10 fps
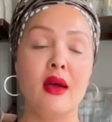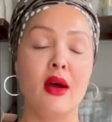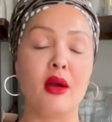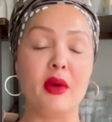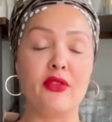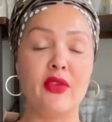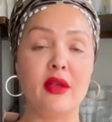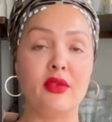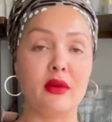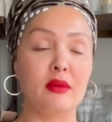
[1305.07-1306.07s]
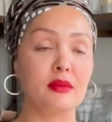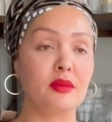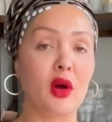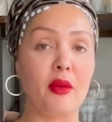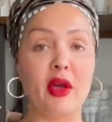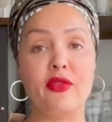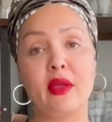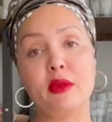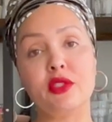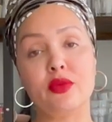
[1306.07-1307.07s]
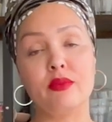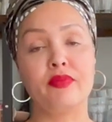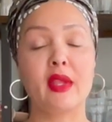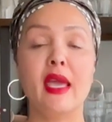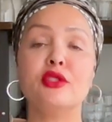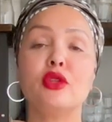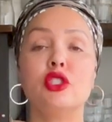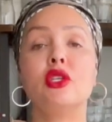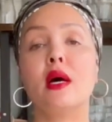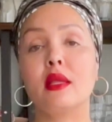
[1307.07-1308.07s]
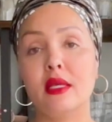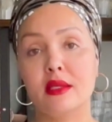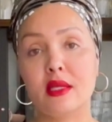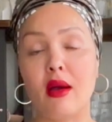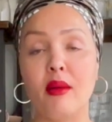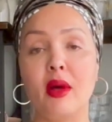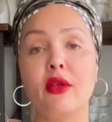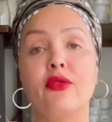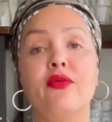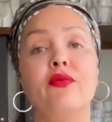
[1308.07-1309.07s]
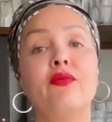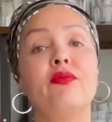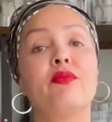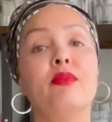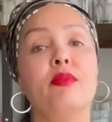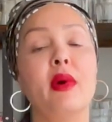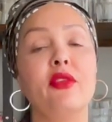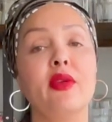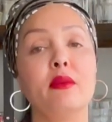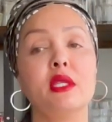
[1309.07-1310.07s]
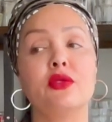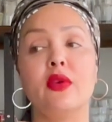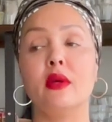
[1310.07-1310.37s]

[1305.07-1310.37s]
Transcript: are my favorite. Are my family's... Hazelnut chocolates are my family's...